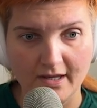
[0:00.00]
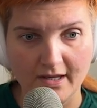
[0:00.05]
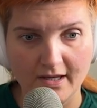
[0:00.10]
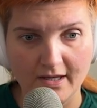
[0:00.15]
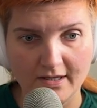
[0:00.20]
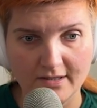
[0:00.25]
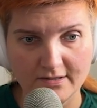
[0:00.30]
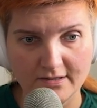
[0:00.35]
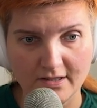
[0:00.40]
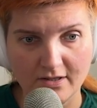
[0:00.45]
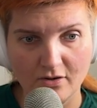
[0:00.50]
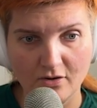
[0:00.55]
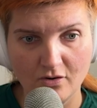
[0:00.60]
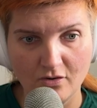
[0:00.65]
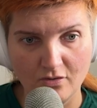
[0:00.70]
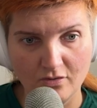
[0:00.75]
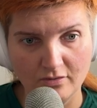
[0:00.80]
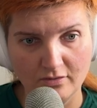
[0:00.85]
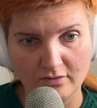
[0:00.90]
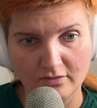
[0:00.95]
And they
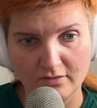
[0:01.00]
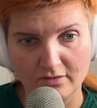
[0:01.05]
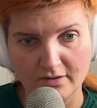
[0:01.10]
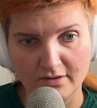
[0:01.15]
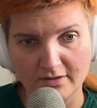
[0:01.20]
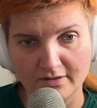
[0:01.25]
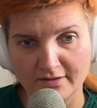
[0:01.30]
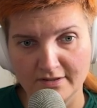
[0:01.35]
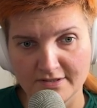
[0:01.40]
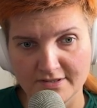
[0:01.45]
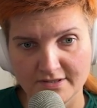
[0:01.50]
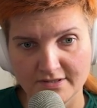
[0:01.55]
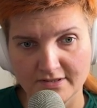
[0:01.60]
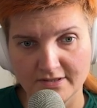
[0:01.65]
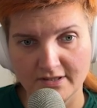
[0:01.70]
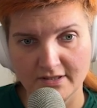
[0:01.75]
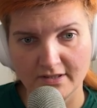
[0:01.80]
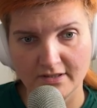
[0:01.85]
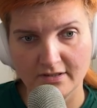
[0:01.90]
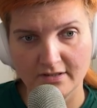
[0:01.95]
all
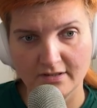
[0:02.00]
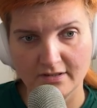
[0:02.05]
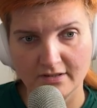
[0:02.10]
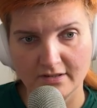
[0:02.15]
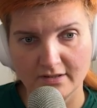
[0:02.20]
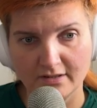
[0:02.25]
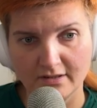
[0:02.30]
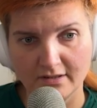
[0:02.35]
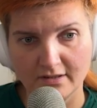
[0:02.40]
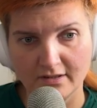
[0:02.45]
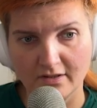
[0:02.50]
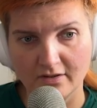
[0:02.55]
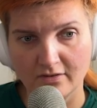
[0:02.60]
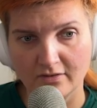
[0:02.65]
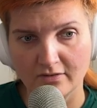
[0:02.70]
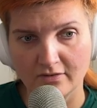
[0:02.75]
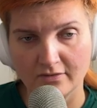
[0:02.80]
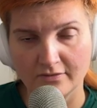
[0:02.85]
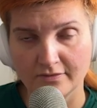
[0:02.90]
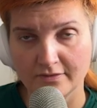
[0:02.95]
listening uh,
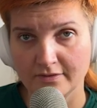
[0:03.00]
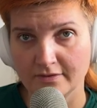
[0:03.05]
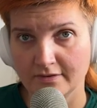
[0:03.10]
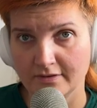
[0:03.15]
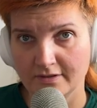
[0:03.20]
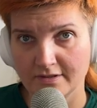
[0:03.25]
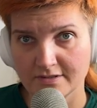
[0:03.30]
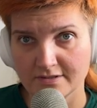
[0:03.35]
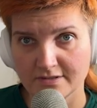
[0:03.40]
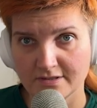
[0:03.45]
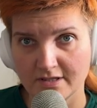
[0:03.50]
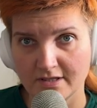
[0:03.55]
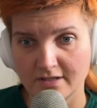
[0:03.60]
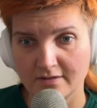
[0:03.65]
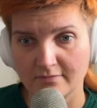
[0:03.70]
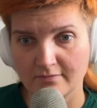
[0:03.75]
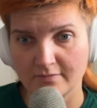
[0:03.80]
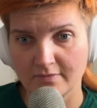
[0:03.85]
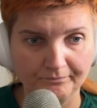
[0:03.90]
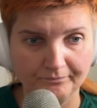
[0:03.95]
on the
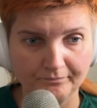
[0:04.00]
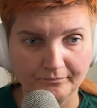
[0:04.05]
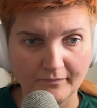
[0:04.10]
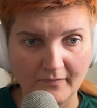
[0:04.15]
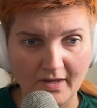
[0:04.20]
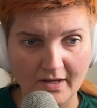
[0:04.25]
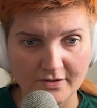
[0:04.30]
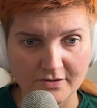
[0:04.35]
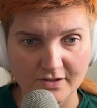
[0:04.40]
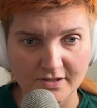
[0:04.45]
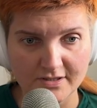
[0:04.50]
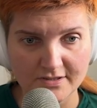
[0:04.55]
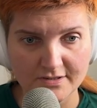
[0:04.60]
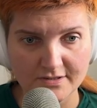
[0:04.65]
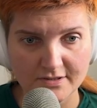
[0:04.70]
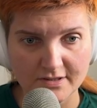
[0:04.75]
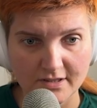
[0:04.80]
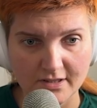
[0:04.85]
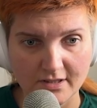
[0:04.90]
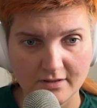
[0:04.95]
same
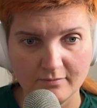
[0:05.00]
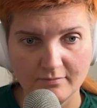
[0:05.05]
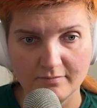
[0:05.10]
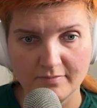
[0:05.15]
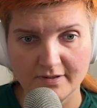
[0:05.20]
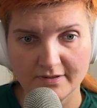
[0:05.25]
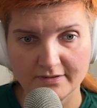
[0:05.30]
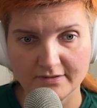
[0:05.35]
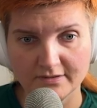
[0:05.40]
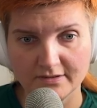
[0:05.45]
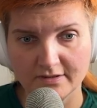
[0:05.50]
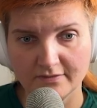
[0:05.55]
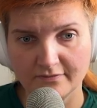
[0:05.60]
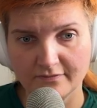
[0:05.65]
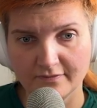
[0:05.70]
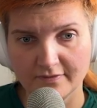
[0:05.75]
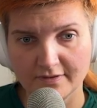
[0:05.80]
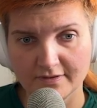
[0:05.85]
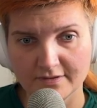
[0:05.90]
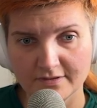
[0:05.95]
address but
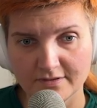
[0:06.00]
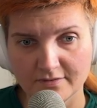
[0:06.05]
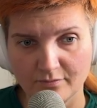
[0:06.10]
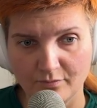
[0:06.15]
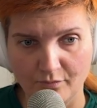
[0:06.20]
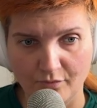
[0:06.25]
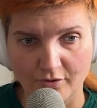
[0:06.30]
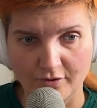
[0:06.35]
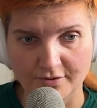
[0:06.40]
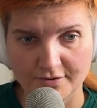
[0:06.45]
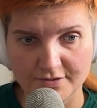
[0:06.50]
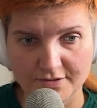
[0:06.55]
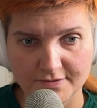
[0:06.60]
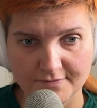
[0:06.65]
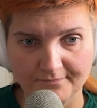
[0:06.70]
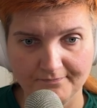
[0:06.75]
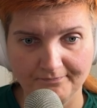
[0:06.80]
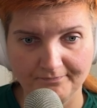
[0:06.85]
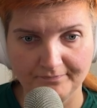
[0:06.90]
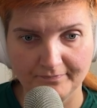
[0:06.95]
different ports.
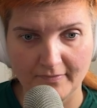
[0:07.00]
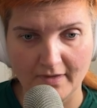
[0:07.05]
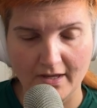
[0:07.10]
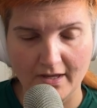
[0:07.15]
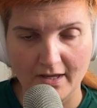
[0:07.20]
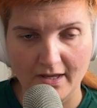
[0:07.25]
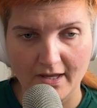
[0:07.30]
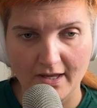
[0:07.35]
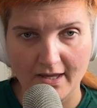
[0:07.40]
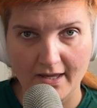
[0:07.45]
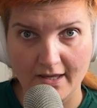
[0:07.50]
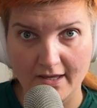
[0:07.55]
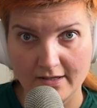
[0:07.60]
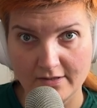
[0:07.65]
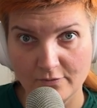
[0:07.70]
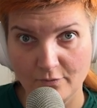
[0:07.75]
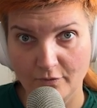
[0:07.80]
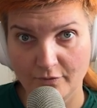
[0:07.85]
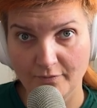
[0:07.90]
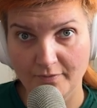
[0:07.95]

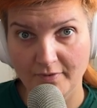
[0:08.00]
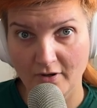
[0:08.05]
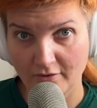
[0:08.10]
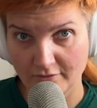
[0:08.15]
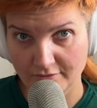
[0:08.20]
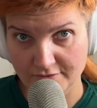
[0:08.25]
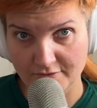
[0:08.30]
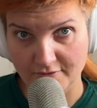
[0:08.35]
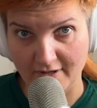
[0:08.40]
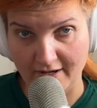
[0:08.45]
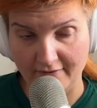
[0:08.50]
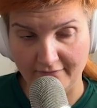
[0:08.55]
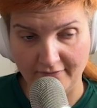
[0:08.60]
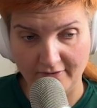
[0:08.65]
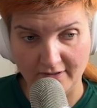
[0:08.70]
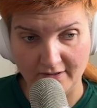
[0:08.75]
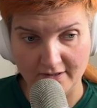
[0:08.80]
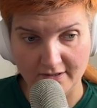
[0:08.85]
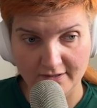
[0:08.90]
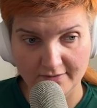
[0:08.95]
And what we also have
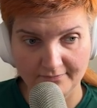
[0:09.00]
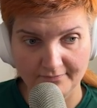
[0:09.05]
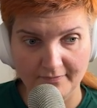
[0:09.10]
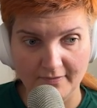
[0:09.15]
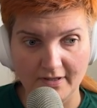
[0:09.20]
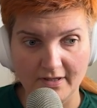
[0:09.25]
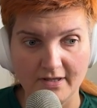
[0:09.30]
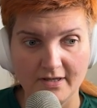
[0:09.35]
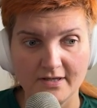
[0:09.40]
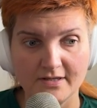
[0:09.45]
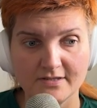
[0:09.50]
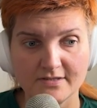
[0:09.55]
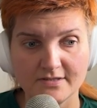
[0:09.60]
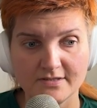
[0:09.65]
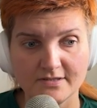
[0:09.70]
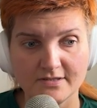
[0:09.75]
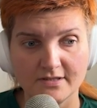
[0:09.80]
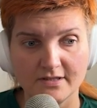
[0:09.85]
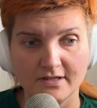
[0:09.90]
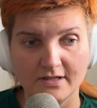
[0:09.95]
here
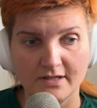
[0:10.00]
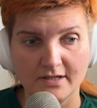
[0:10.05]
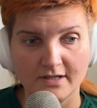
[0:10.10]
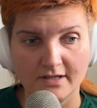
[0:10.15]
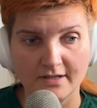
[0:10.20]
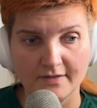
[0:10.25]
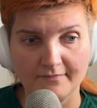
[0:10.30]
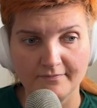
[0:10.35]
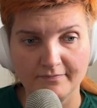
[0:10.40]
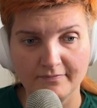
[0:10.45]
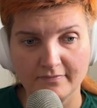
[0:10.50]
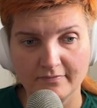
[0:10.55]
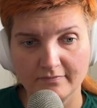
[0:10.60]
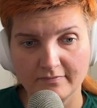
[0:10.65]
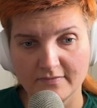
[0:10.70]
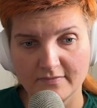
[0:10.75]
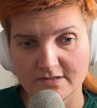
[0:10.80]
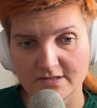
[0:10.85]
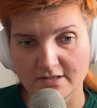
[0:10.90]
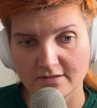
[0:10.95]
is um,
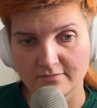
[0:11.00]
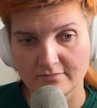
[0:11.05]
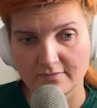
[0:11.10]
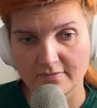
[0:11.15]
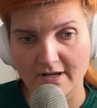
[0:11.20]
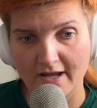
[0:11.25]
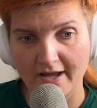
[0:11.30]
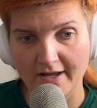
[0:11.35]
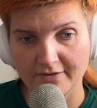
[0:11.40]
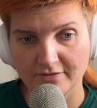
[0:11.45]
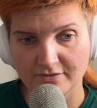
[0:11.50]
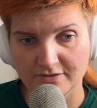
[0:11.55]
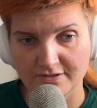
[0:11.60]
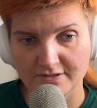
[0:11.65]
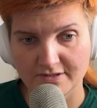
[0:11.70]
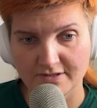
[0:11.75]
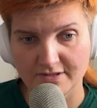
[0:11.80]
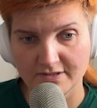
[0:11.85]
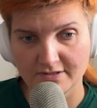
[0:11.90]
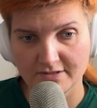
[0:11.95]
some
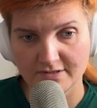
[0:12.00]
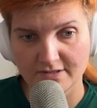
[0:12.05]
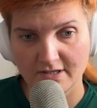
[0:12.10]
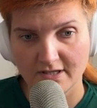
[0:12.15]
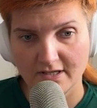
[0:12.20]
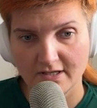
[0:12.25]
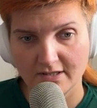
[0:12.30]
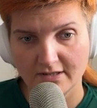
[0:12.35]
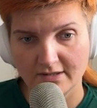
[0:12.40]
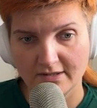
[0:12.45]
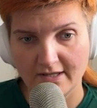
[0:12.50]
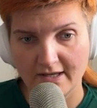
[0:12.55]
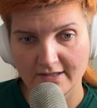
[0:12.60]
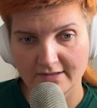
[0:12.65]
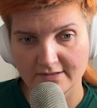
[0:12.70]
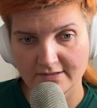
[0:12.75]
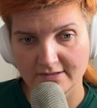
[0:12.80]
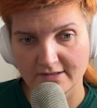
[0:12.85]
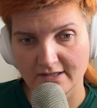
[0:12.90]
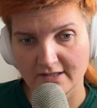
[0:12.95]
addresses
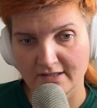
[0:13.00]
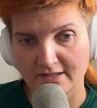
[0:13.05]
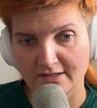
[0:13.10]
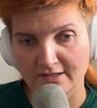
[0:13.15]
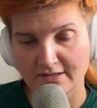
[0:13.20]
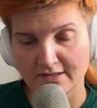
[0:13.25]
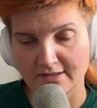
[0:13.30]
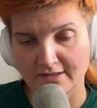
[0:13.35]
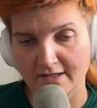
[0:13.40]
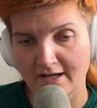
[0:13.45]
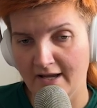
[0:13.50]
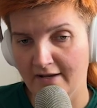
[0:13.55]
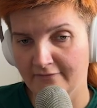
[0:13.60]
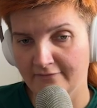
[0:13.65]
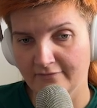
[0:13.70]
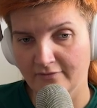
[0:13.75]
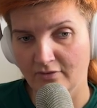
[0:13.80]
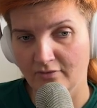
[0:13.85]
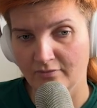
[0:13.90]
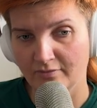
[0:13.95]
that uh,
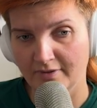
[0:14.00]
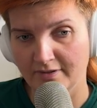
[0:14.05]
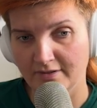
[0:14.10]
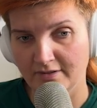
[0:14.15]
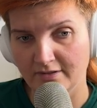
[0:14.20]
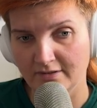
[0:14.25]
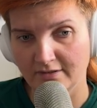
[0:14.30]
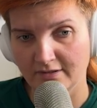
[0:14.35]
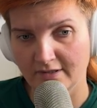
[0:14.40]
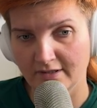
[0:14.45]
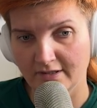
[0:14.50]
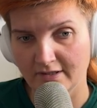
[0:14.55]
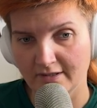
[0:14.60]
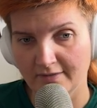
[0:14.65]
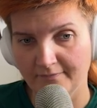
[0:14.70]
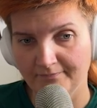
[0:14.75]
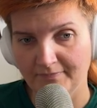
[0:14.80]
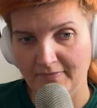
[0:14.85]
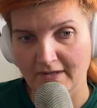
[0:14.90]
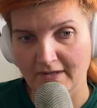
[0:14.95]
have already
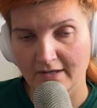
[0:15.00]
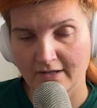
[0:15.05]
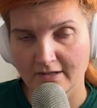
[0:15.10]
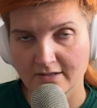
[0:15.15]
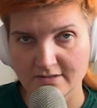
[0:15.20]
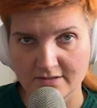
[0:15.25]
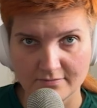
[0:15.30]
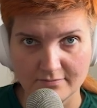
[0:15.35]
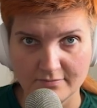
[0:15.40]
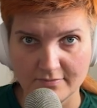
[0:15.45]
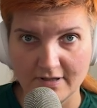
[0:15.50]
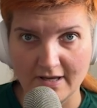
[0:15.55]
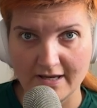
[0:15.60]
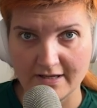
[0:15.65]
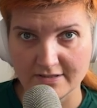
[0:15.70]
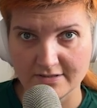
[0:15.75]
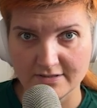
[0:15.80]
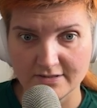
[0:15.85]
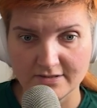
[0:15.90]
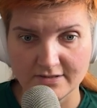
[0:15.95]
the some
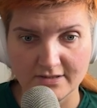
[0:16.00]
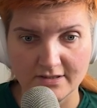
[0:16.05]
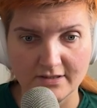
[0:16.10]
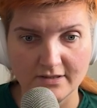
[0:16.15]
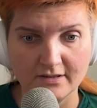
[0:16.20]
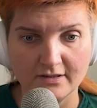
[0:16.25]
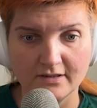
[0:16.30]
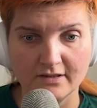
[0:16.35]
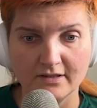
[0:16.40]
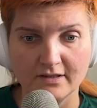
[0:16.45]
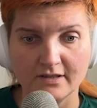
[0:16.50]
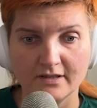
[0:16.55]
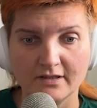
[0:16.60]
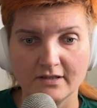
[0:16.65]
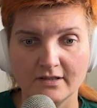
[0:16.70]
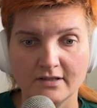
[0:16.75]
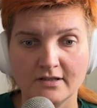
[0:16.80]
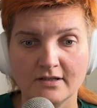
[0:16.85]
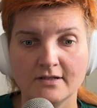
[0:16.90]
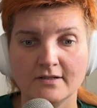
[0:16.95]
XTZ
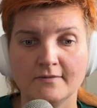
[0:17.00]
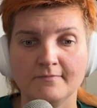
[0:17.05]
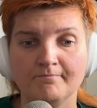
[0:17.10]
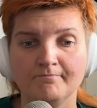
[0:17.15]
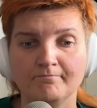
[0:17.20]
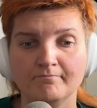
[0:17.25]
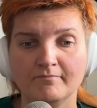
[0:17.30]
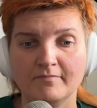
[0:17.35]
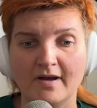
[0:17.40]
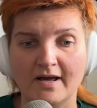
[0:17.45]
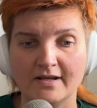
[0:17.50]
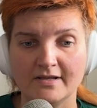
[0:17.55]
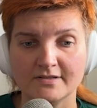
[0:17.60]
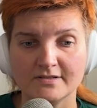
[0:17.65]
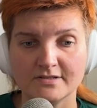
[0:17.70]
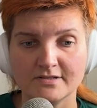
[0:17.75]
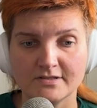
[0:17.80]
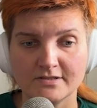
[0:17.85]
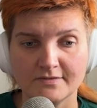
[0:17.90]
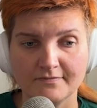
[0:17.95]
uh,
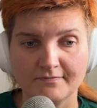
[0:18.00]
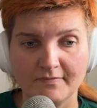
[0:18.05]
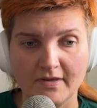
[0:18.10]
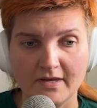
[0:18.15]
balance.